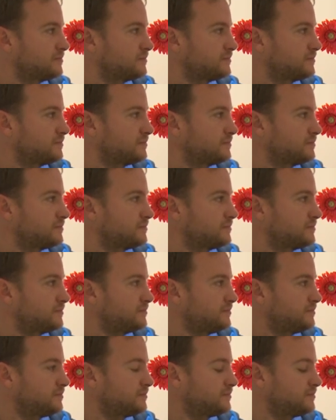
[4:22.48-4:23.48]

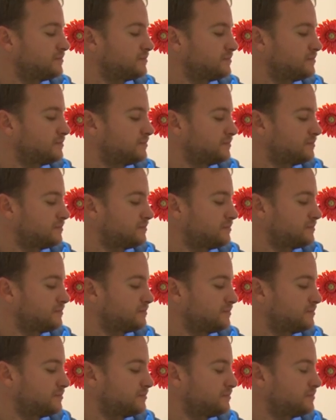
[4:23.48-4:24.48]

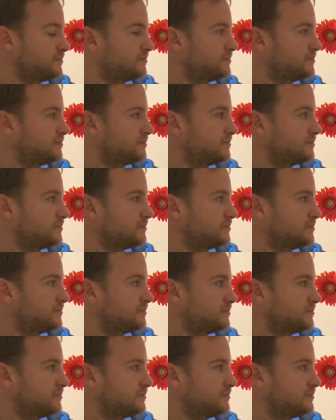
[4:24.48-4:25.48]

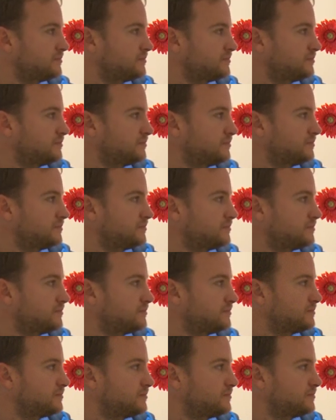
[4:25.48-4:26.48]

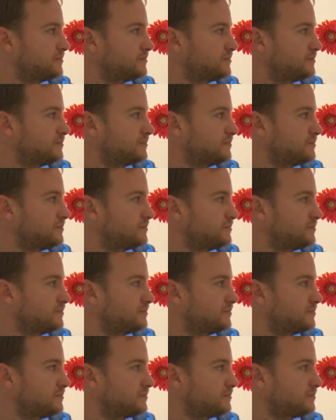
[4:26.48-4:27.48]

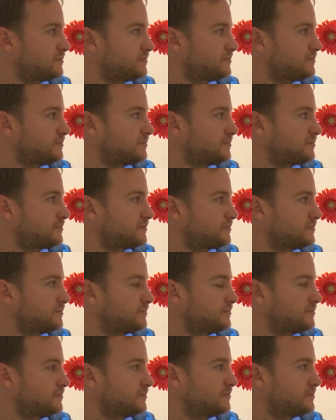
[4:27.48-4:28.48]

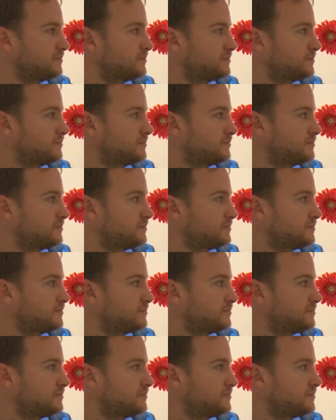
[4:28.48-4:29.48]

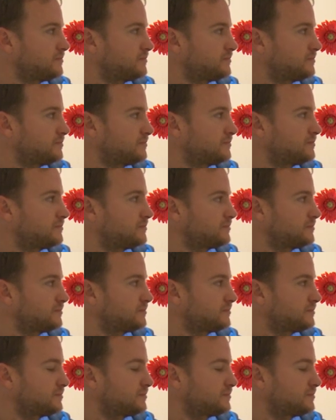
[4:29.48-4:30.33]
The person shown says nothing.